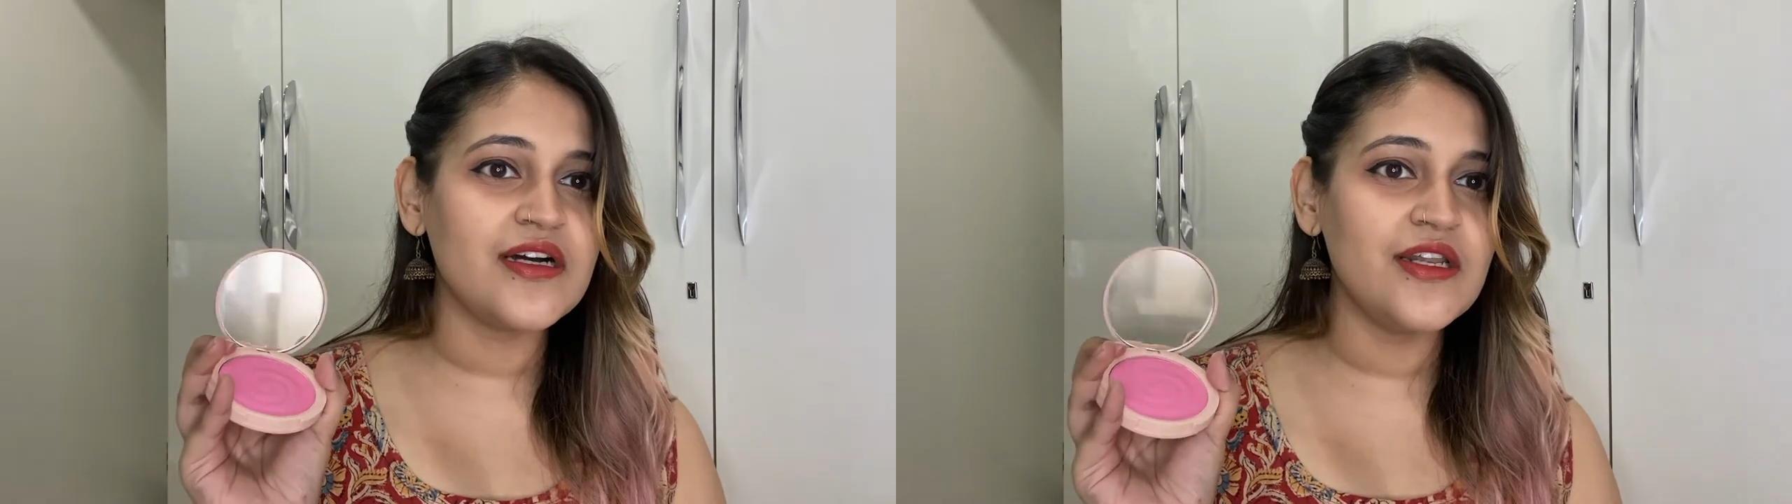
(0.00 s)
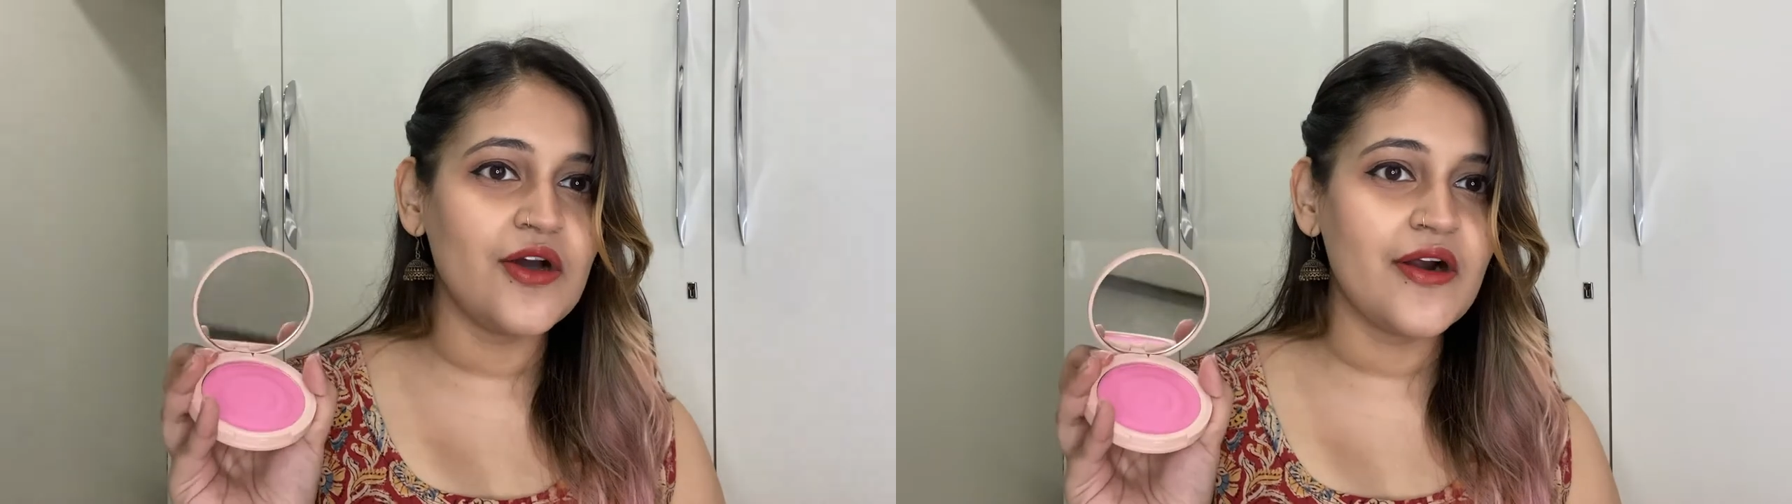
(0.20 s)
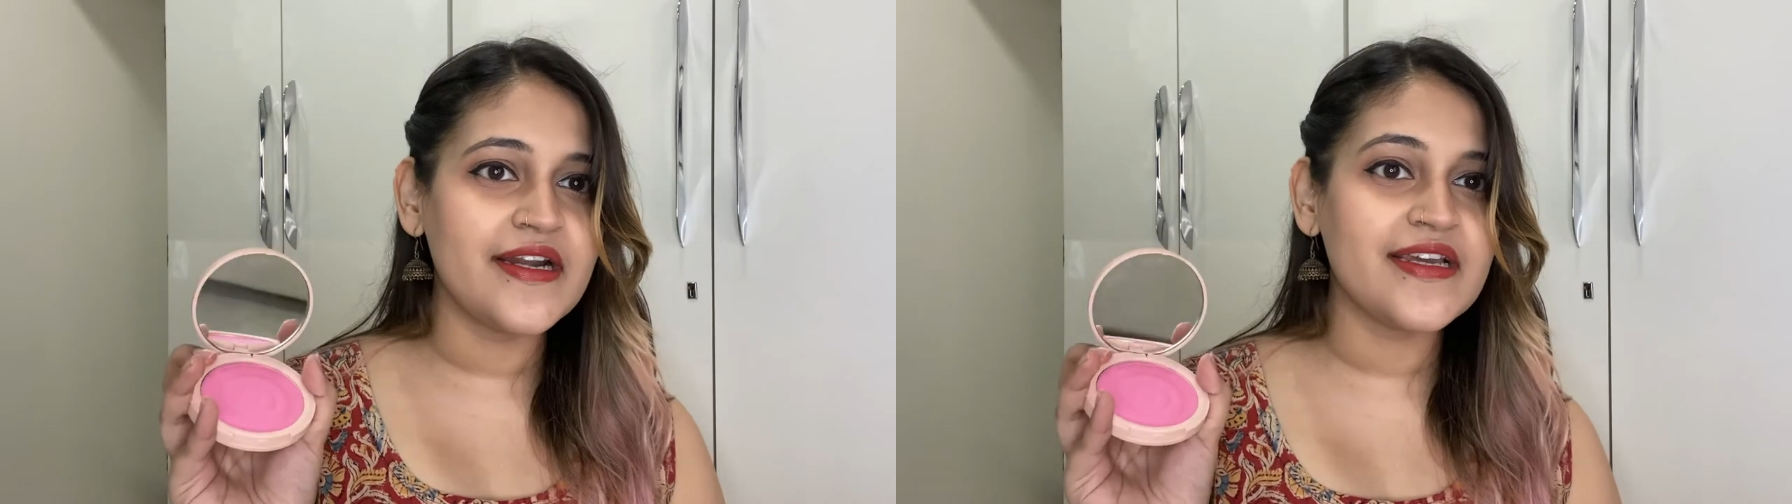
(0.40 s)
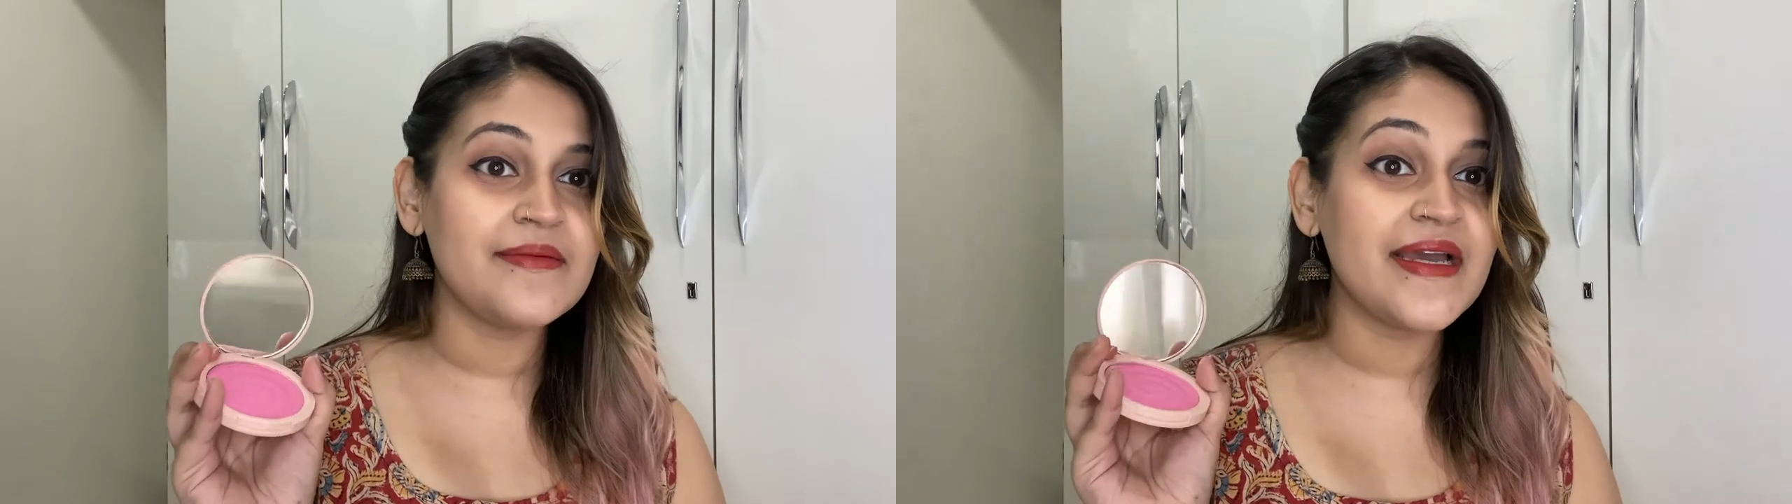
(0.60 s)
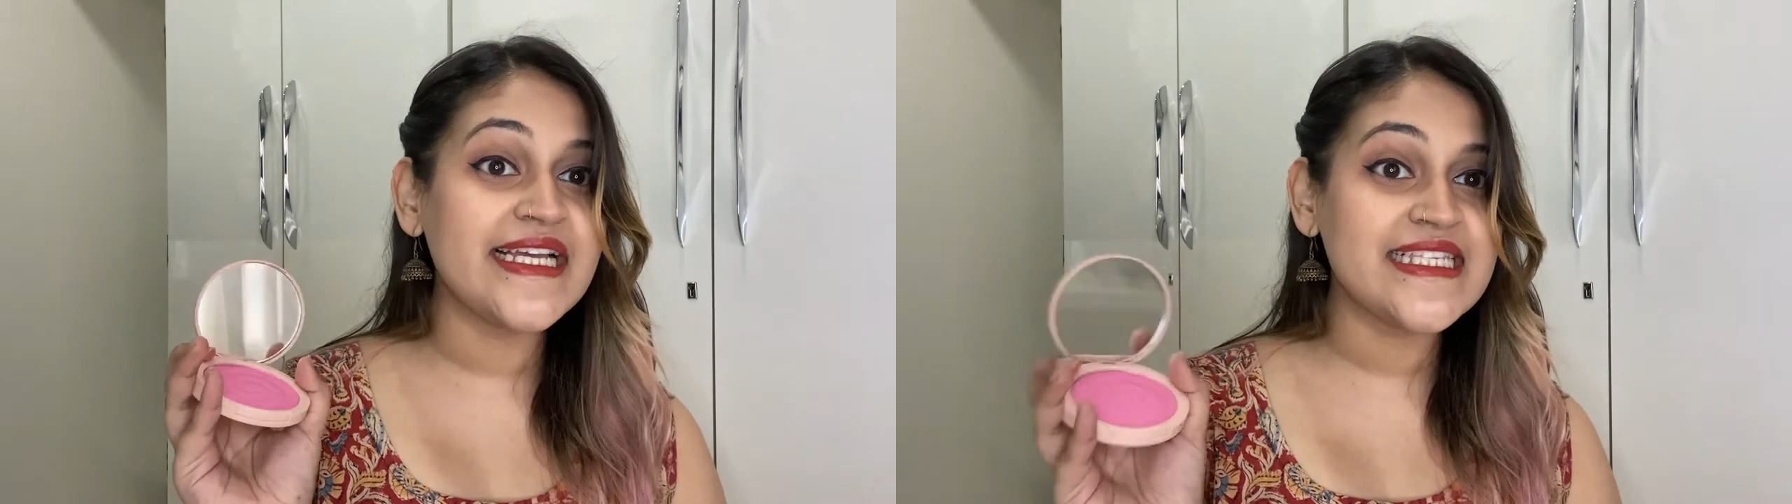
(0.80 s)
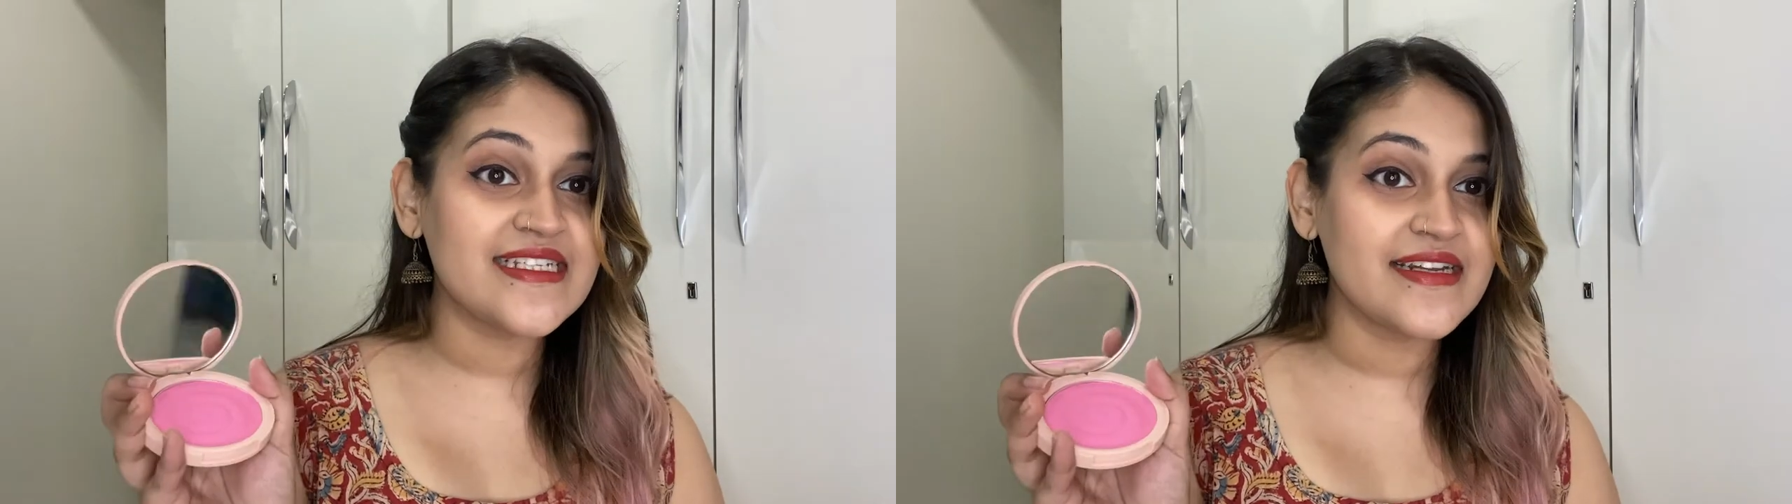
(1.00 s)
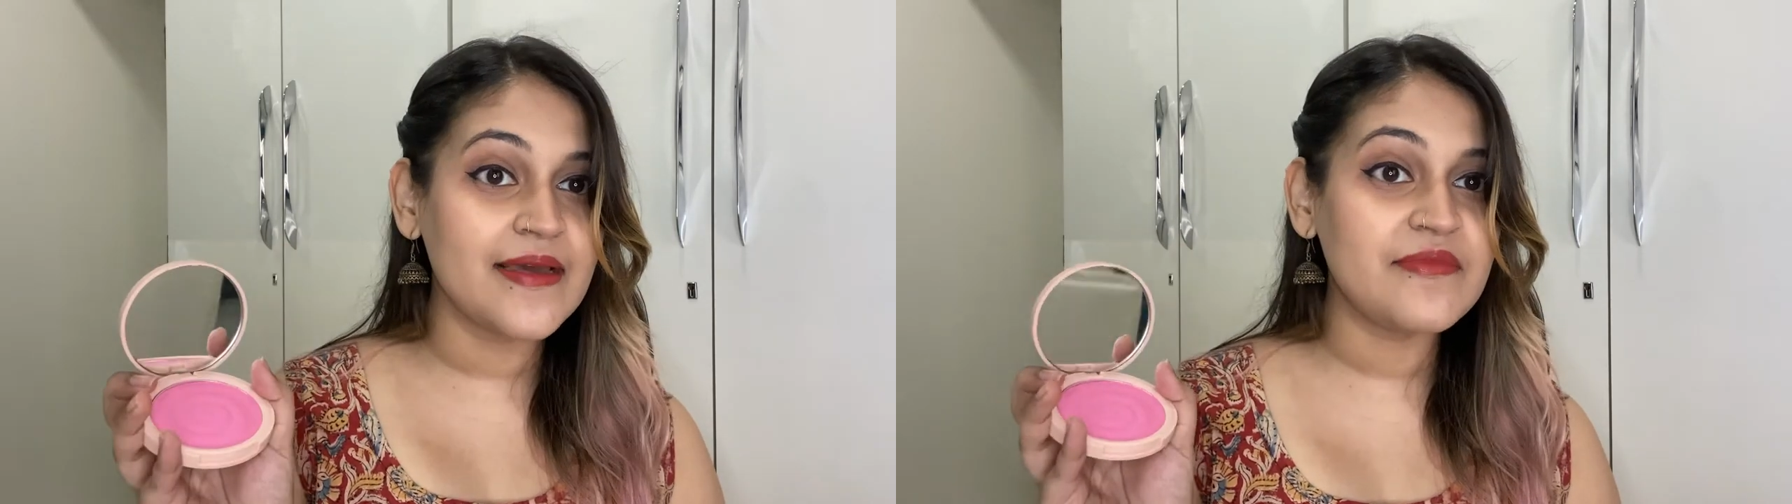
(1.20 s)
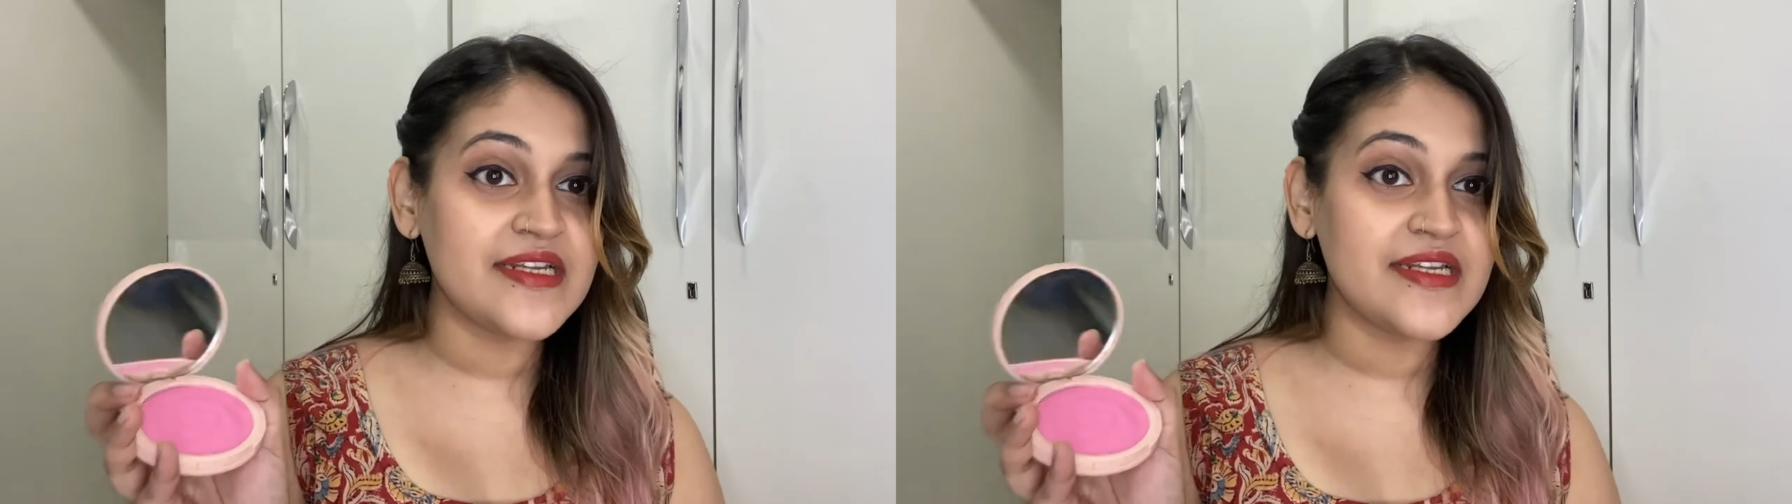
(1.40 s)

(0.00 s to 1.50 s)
a lot in my Instagram